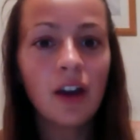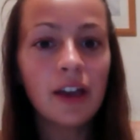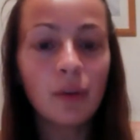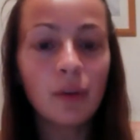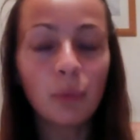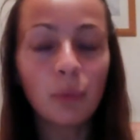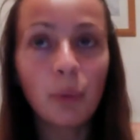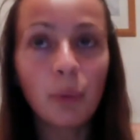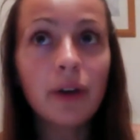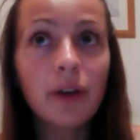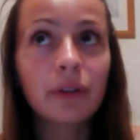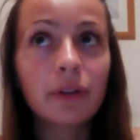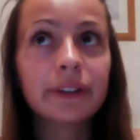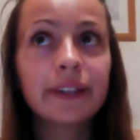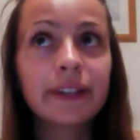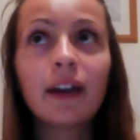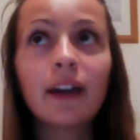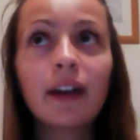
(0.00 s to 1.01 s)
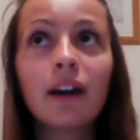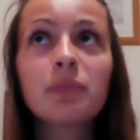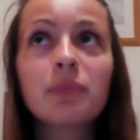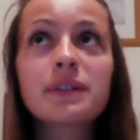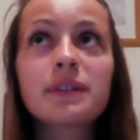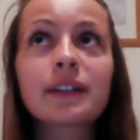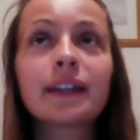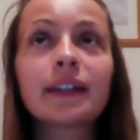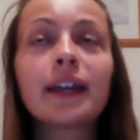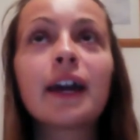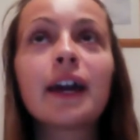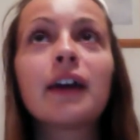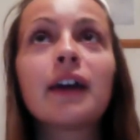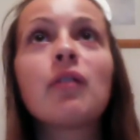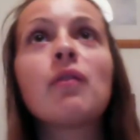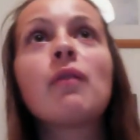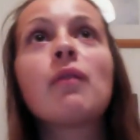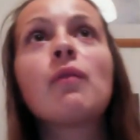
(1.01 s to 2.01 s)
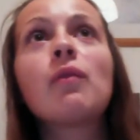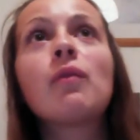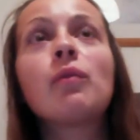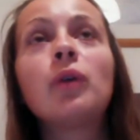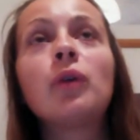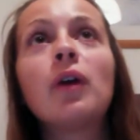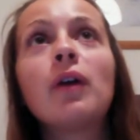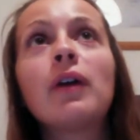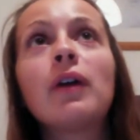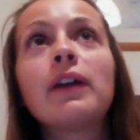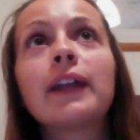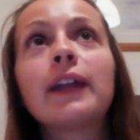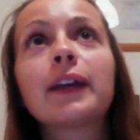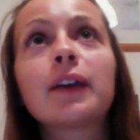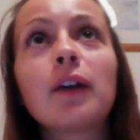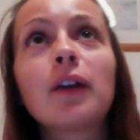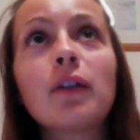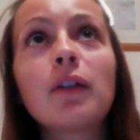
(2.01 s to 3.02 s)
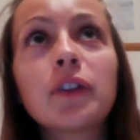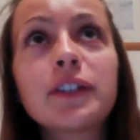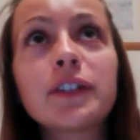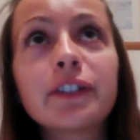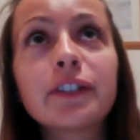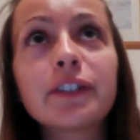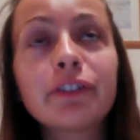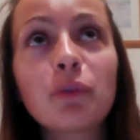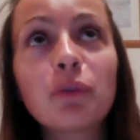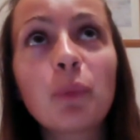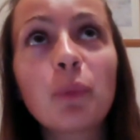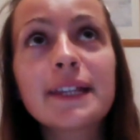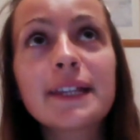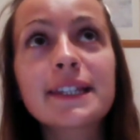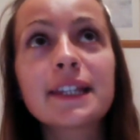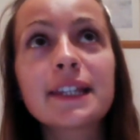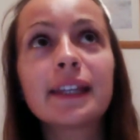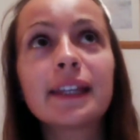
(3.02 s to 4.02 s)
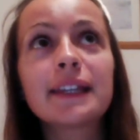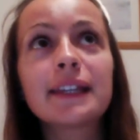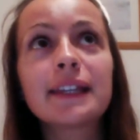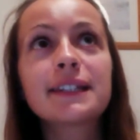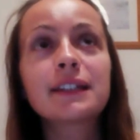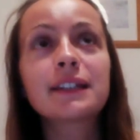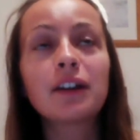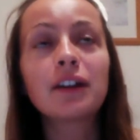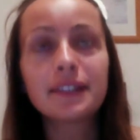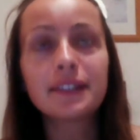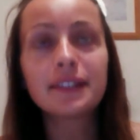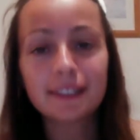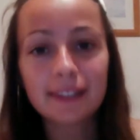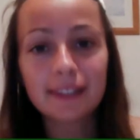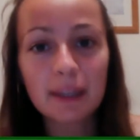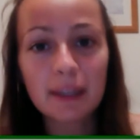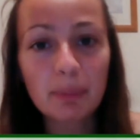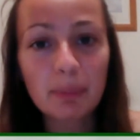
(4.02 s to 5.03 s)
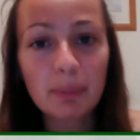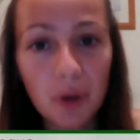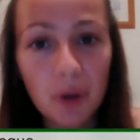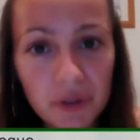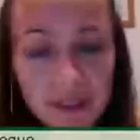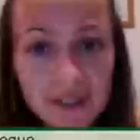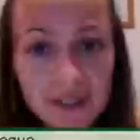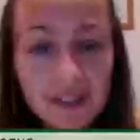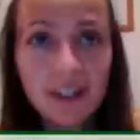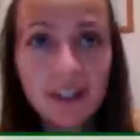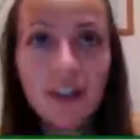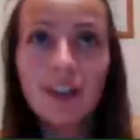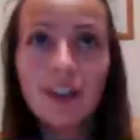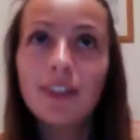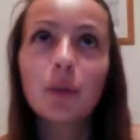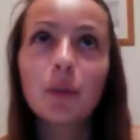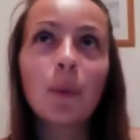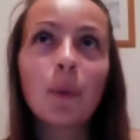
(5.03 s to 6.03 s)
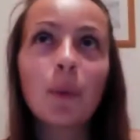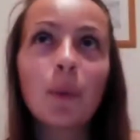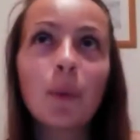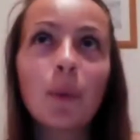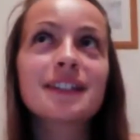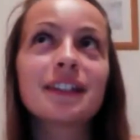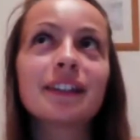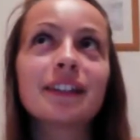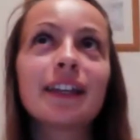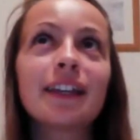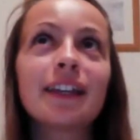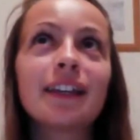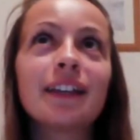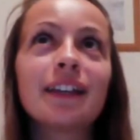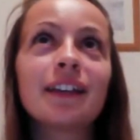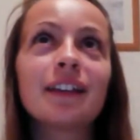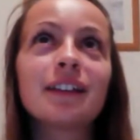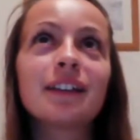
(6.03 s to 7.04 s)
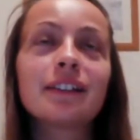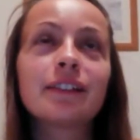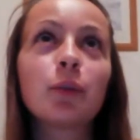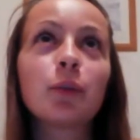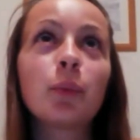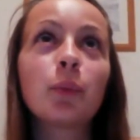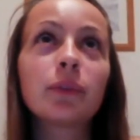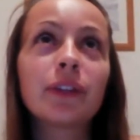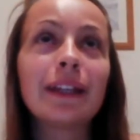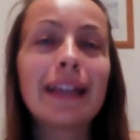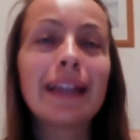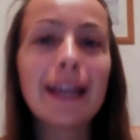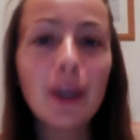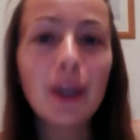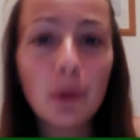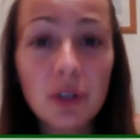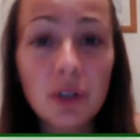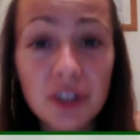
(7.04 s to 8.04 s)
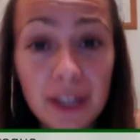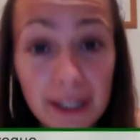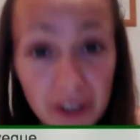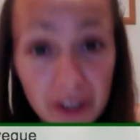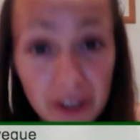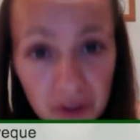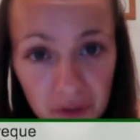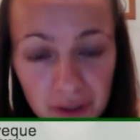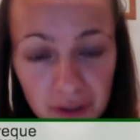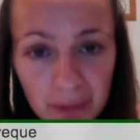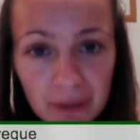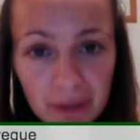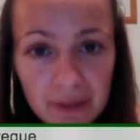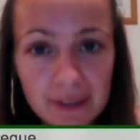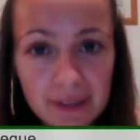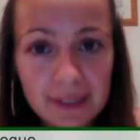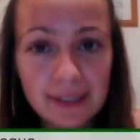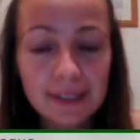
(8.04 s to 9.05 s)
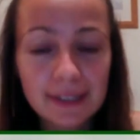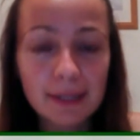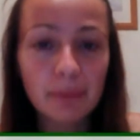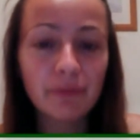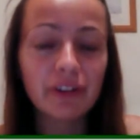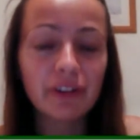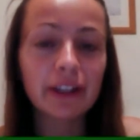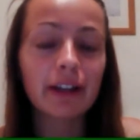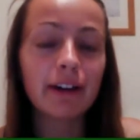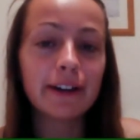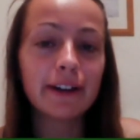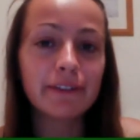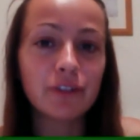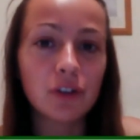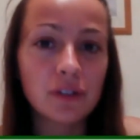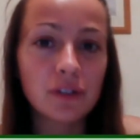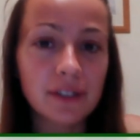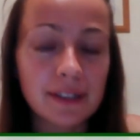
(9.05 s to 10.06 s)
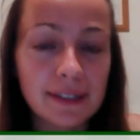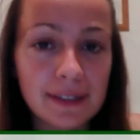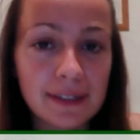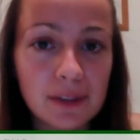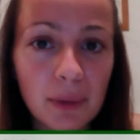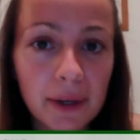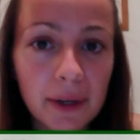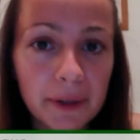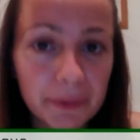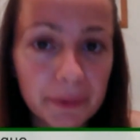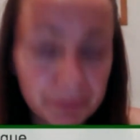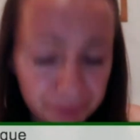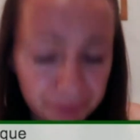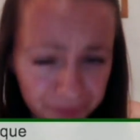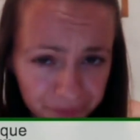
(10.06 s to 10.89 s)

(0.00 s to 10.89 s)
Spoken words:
Well, yeah, I was looking at like the different ways that they started their posts, the ways that the language they used, because something that I've noticed as well